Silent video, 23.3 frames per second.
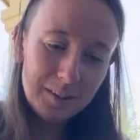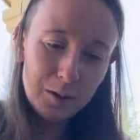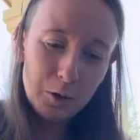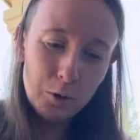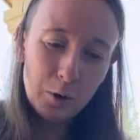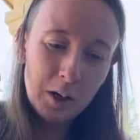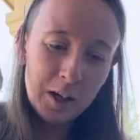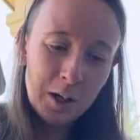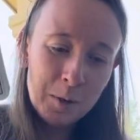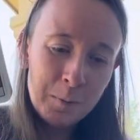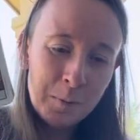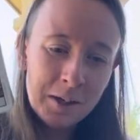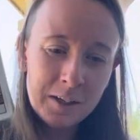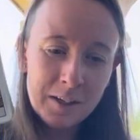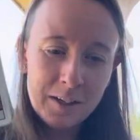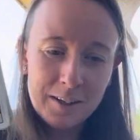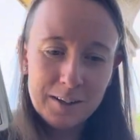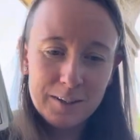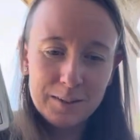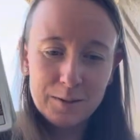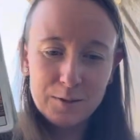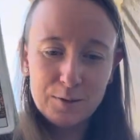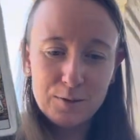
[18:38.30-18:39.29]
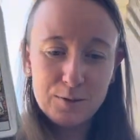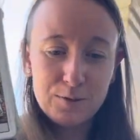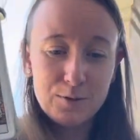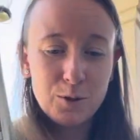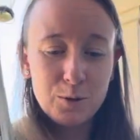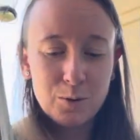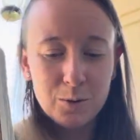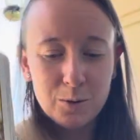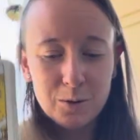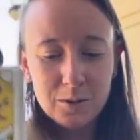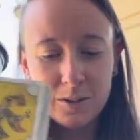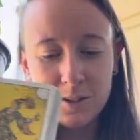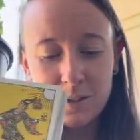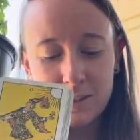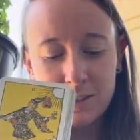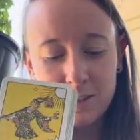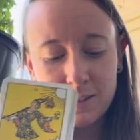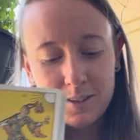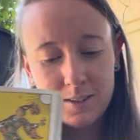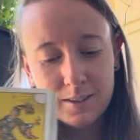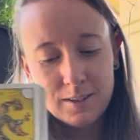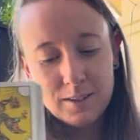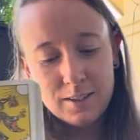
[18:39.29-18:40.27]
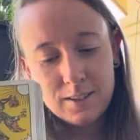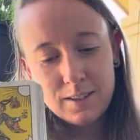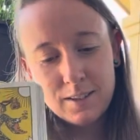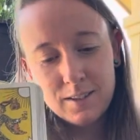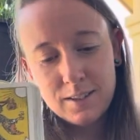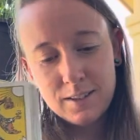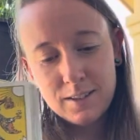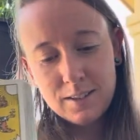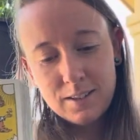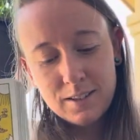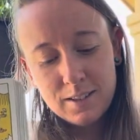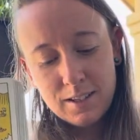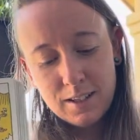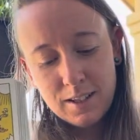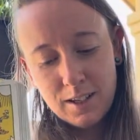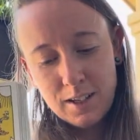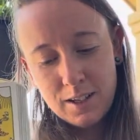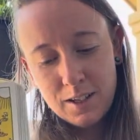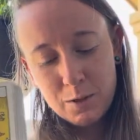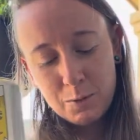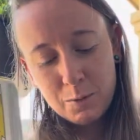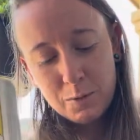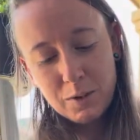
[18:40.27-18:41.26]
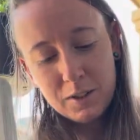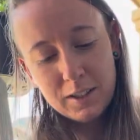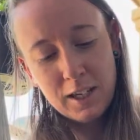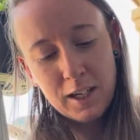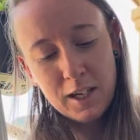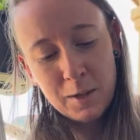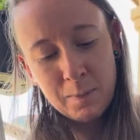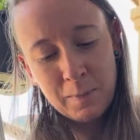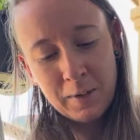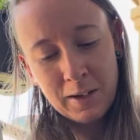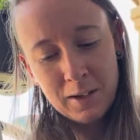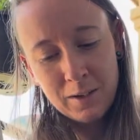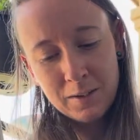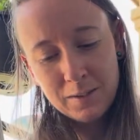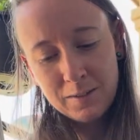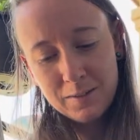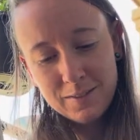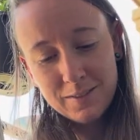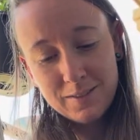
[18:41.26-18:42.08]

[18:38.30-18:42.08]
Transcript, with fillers: Why am I here? The Fool, what came out?